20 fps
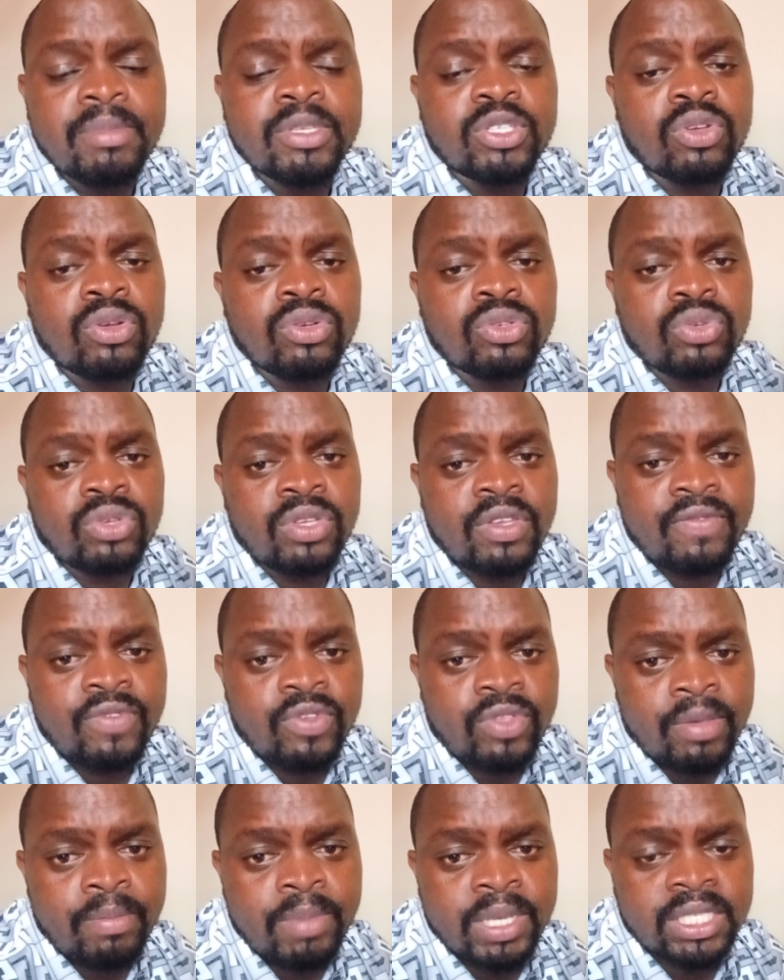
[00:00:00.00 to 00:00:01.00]
It's going to give
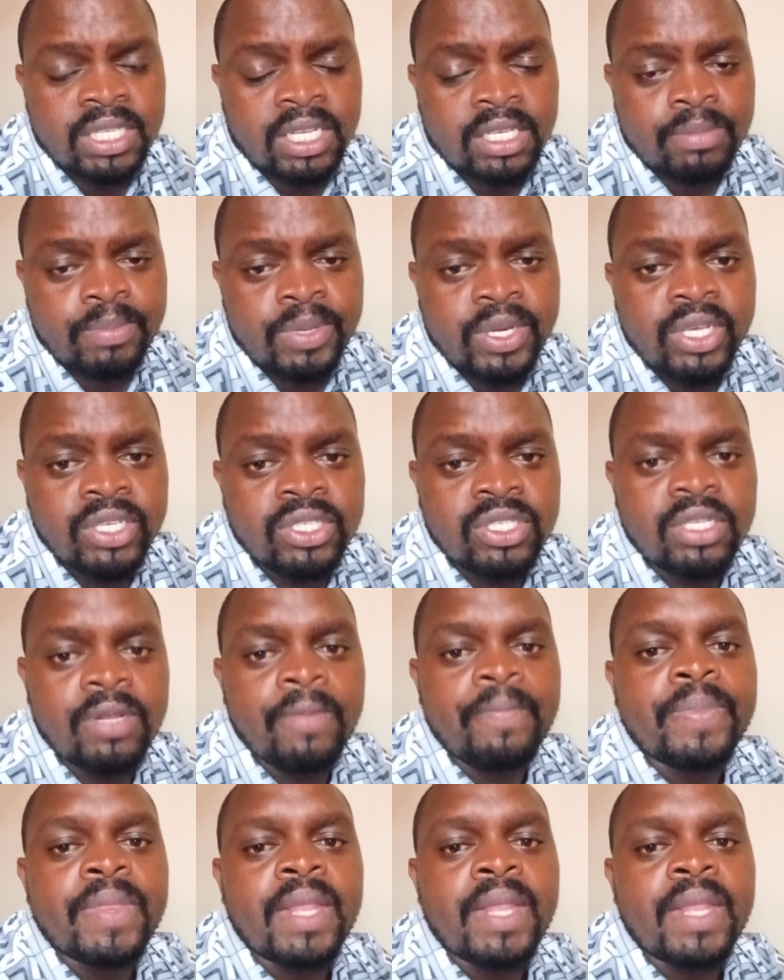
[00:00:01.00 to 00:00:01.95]
you the best experience.